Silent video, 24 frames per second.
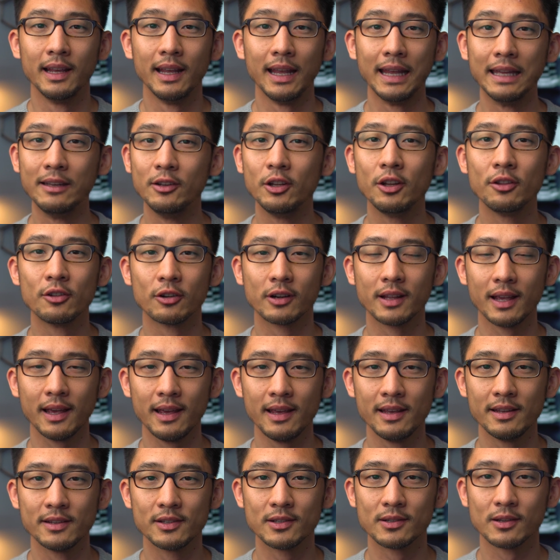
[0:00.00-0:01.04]
In either
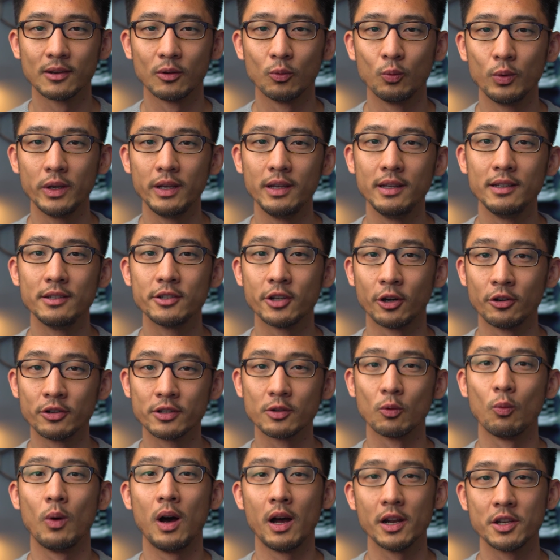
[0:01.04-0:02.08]
case, we turn
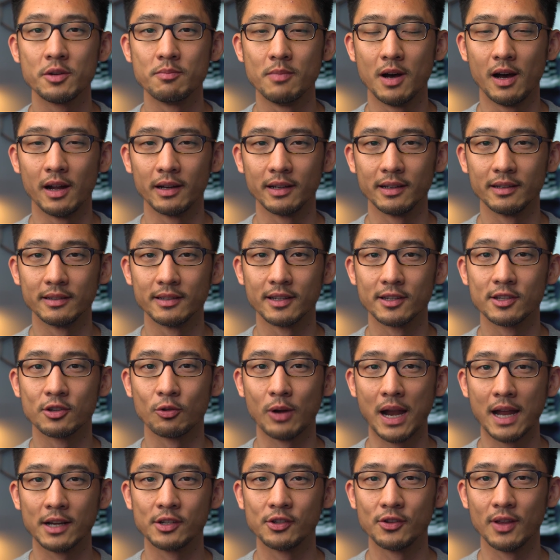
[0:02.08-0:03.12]
to watch modding to
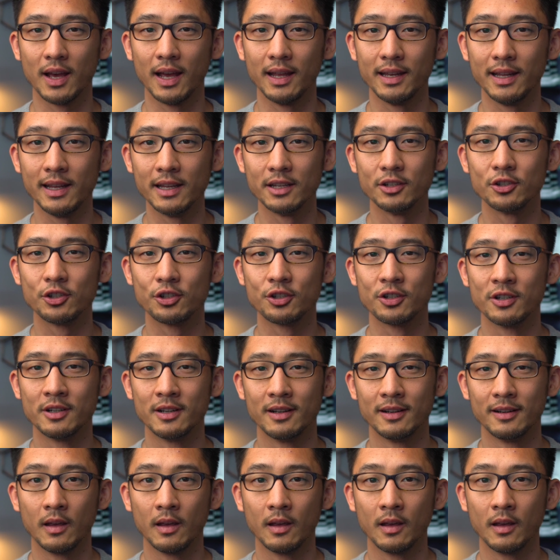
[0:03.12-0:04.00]
scratch that itch.